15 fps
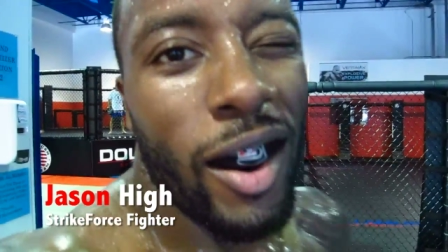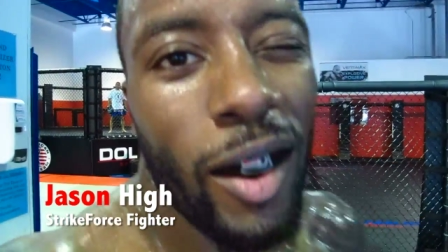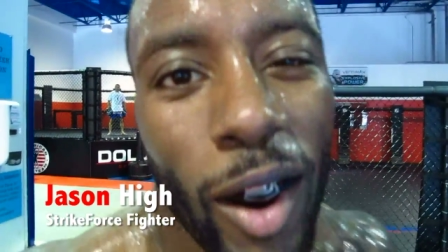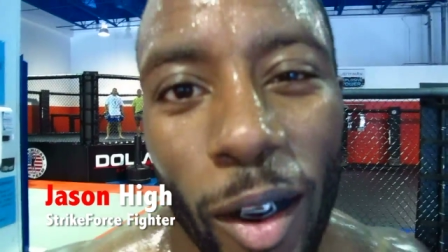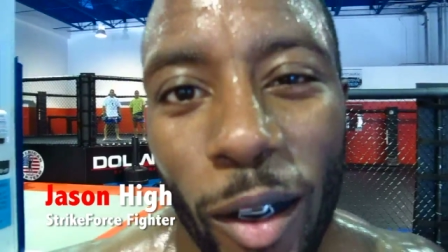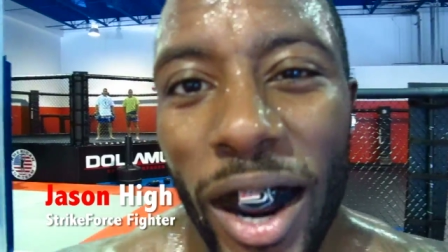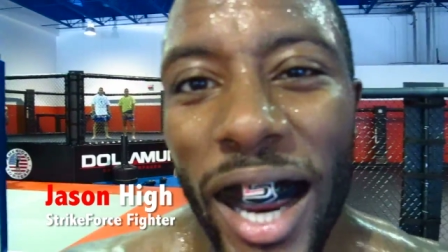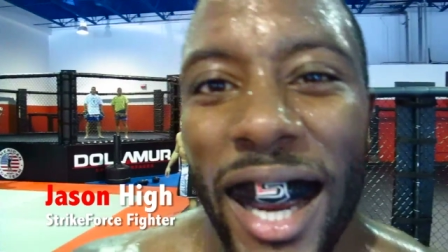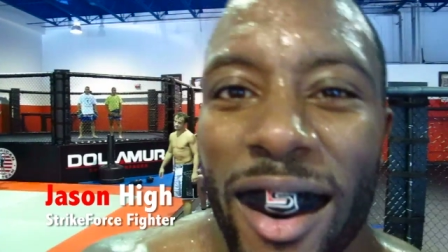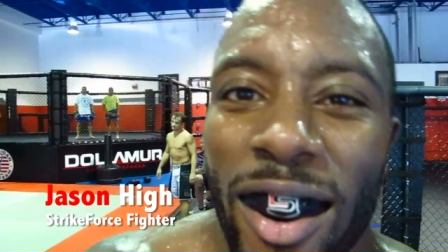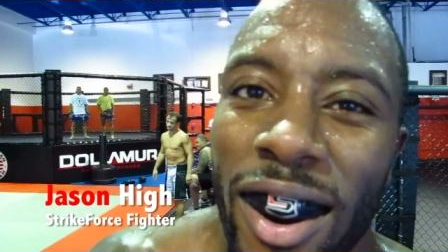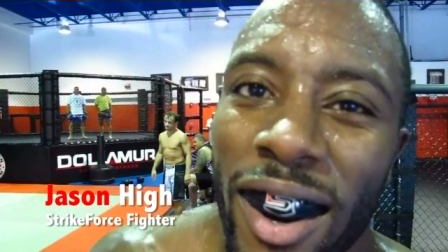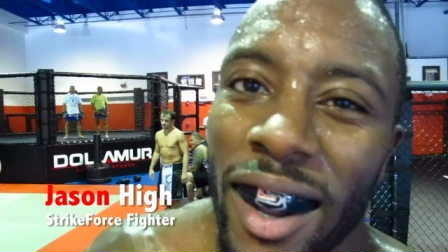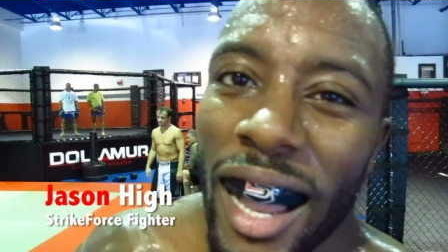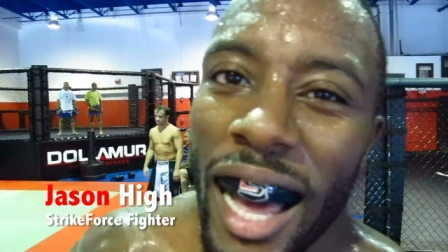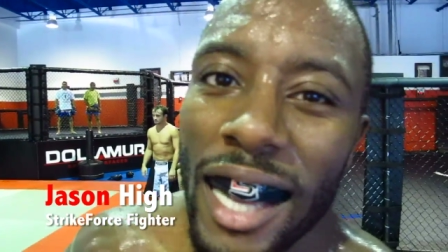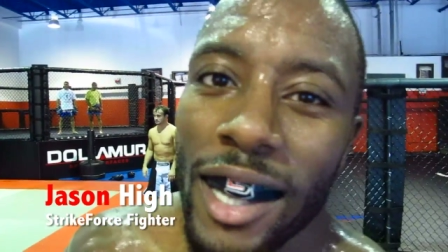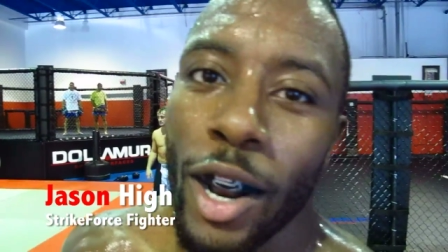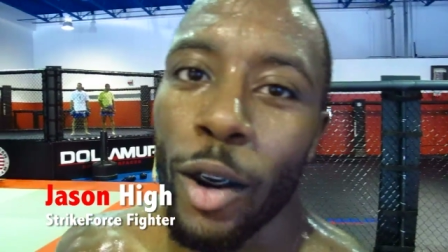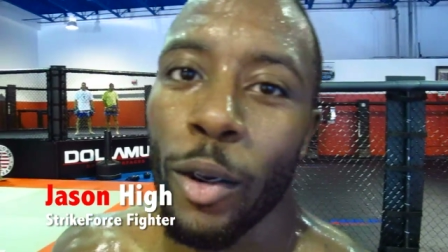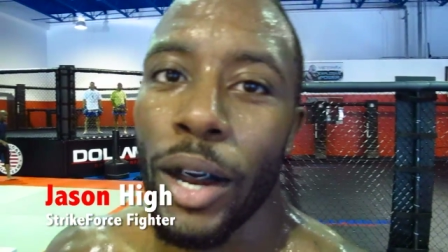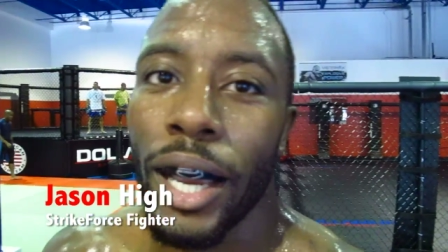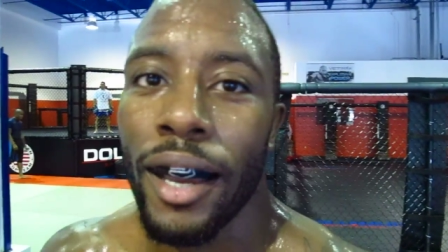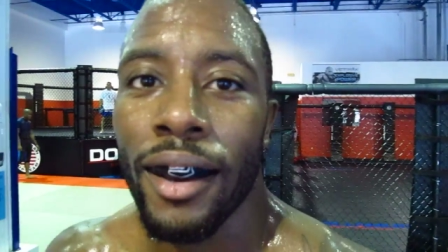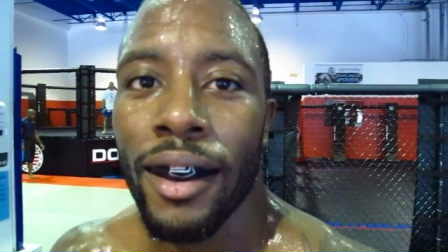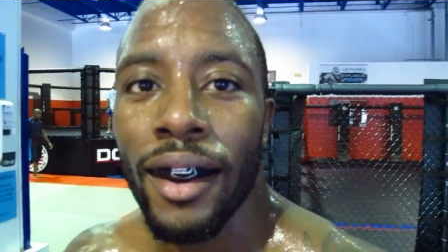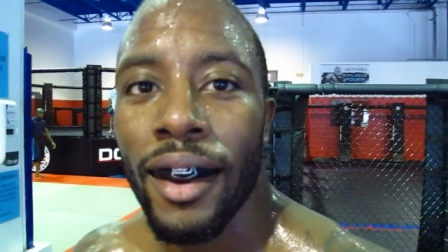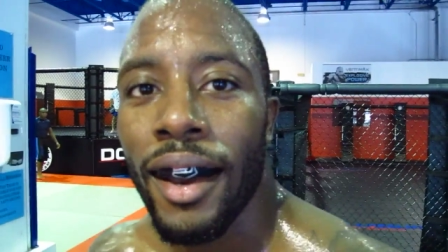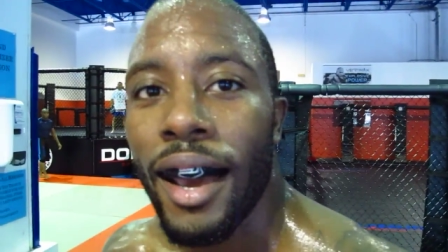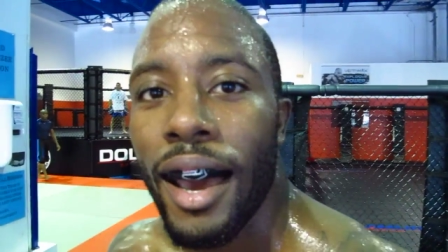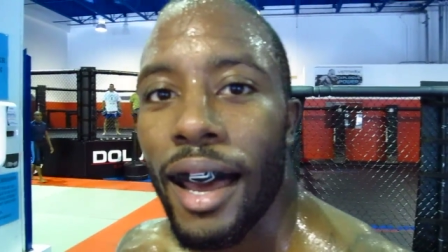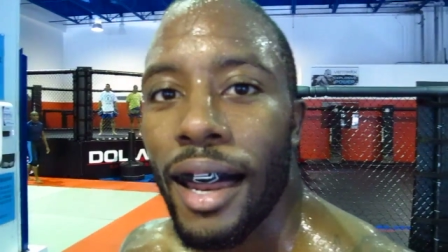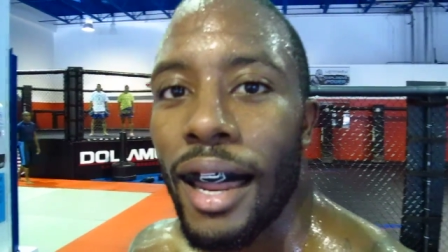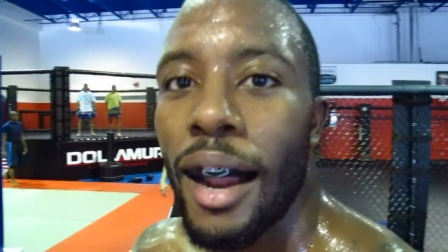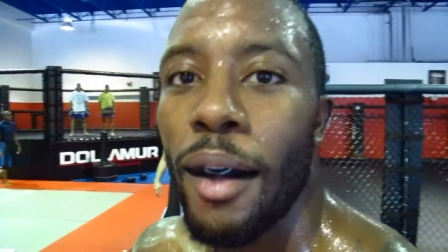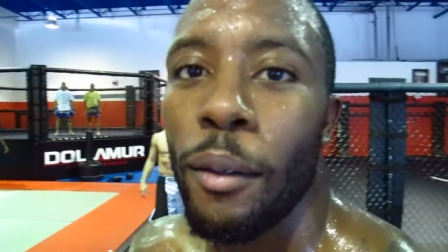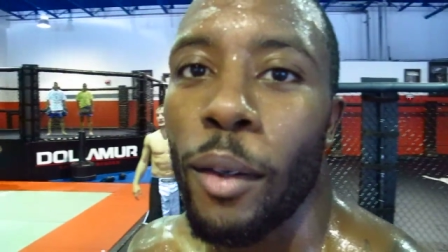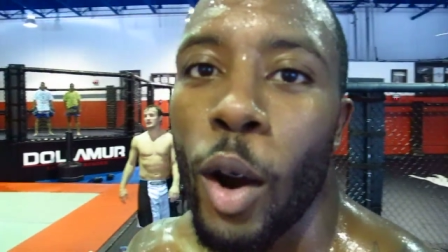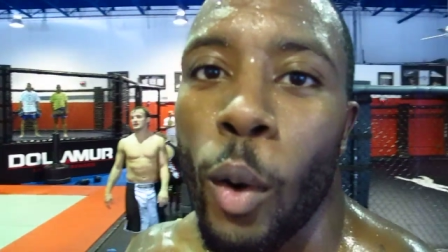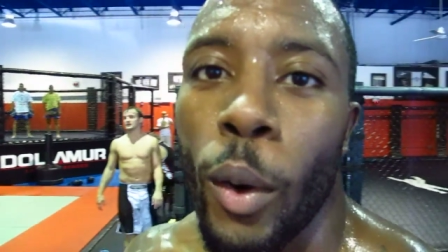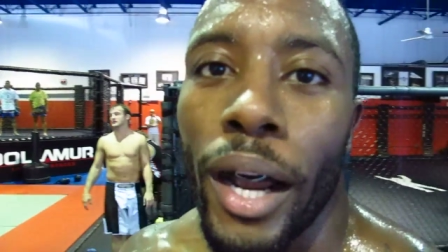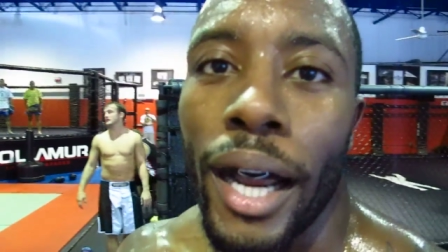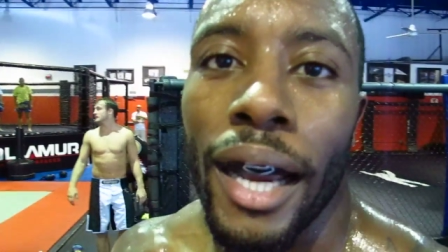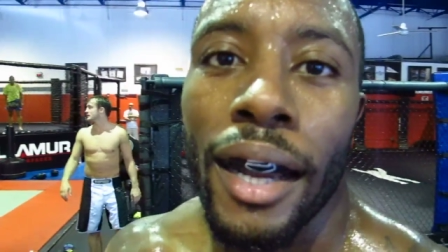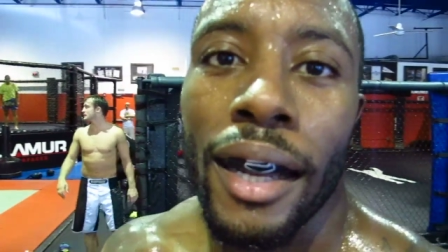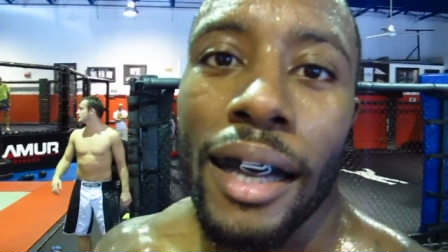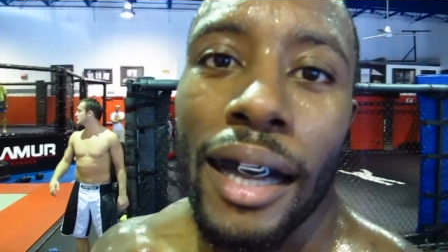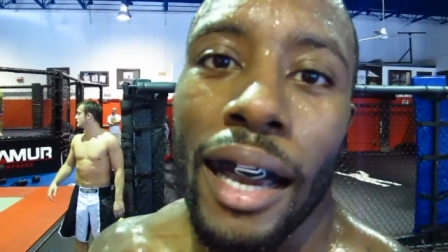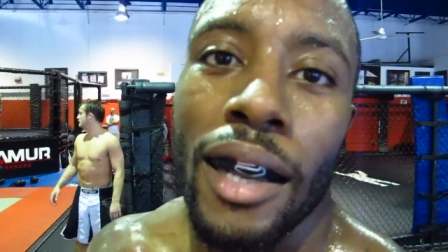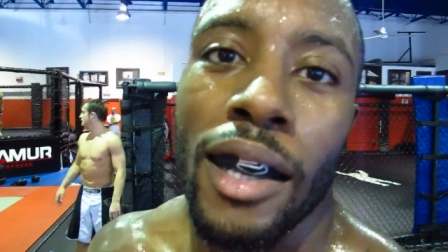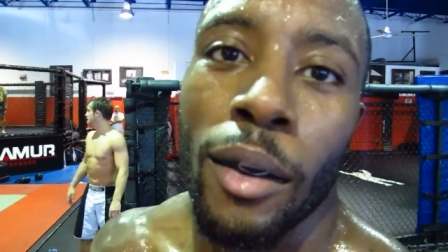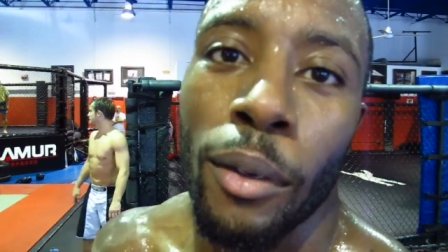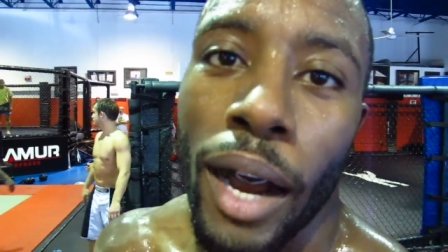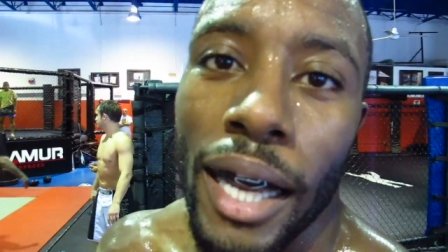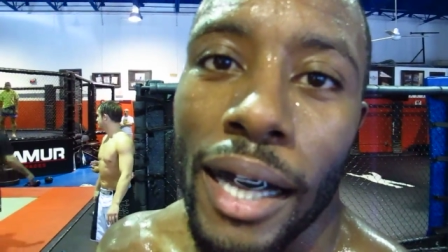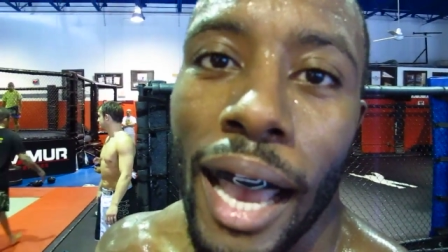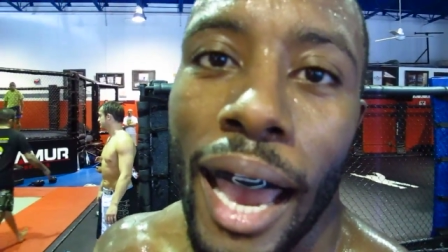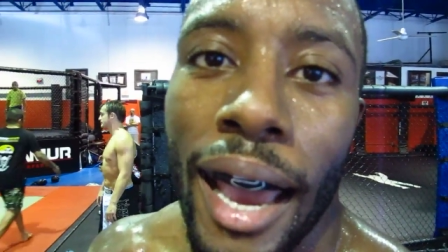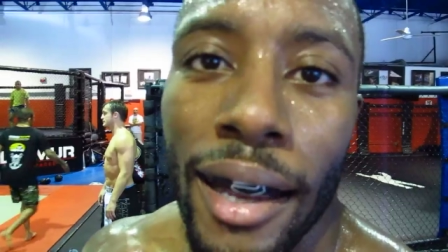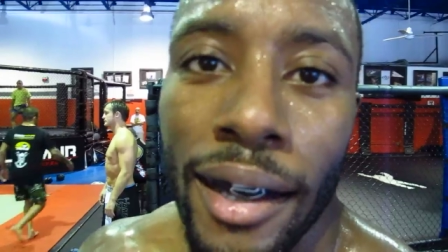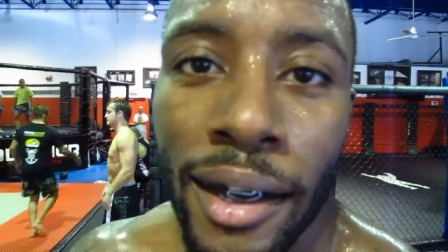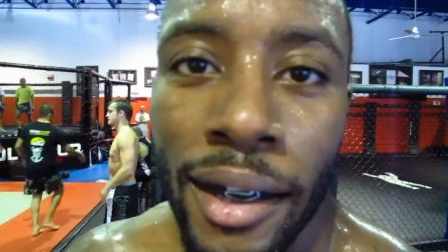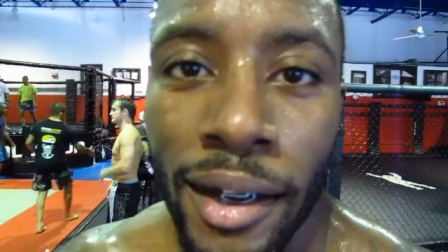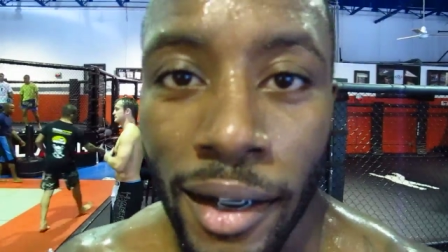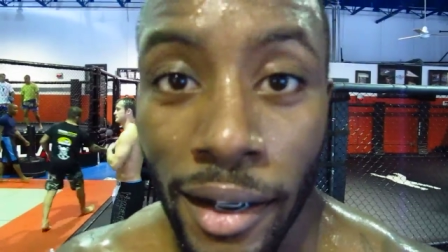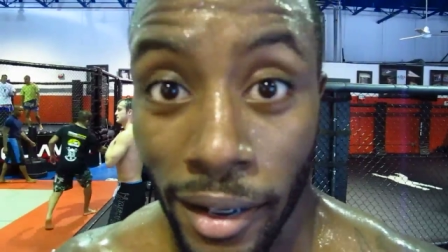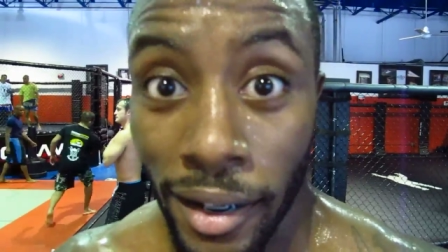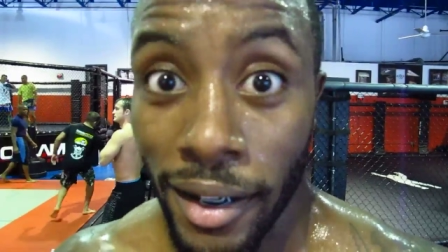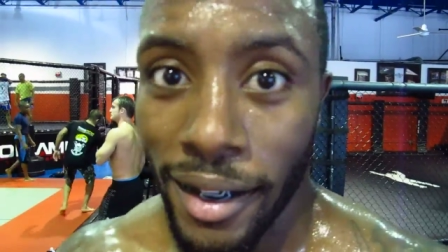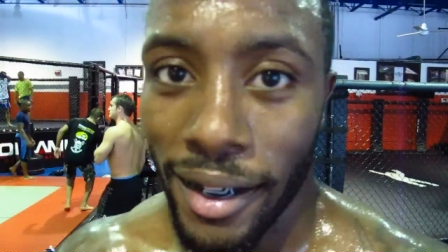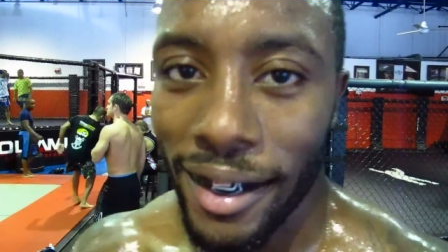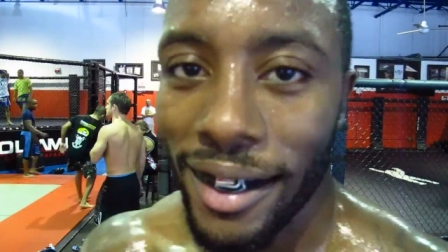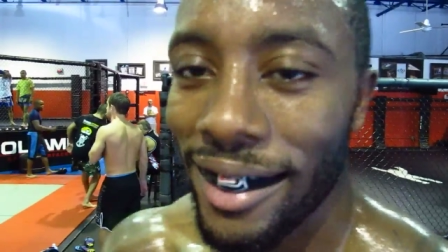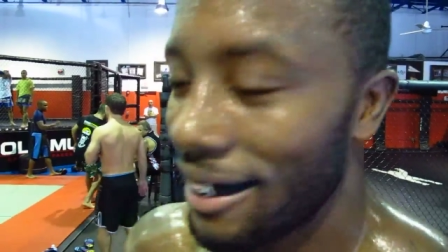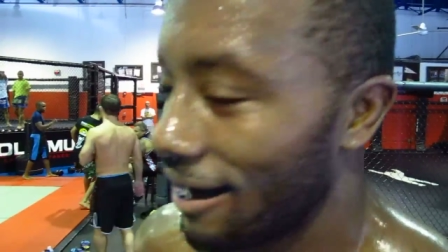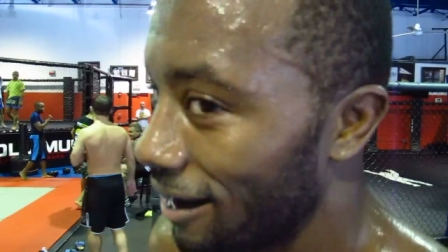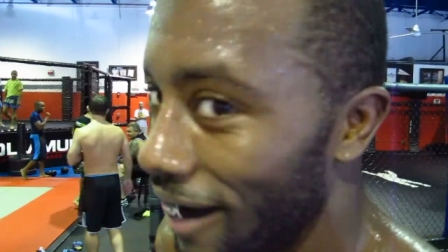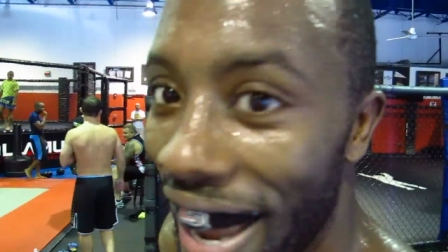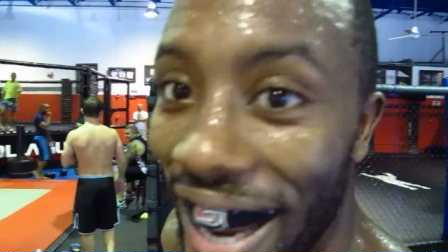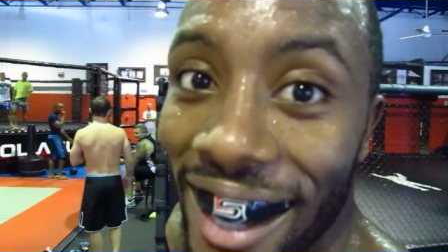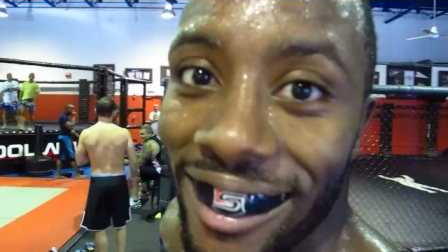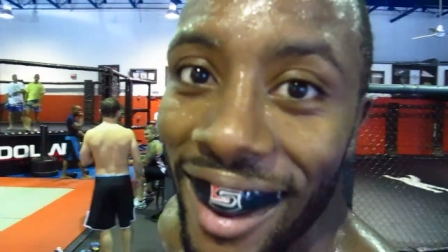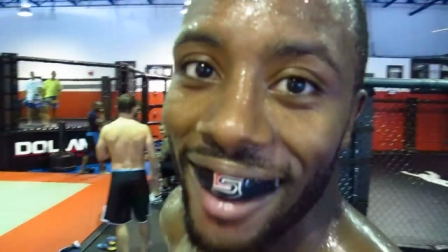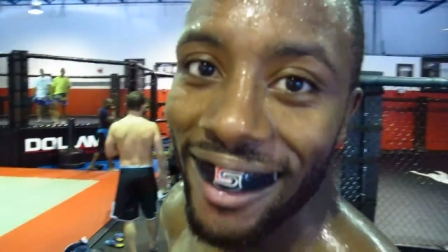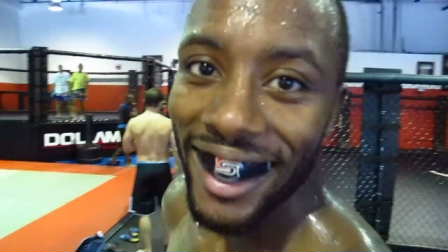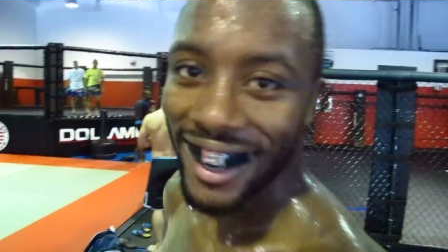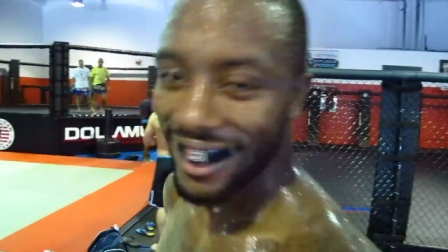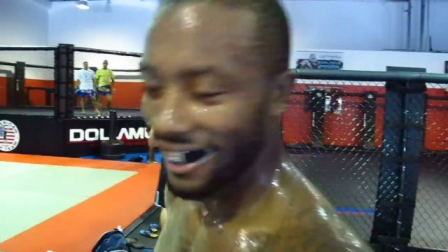One week, last hard week. Then I'm going to kick somebody's ass. Vegas, baby.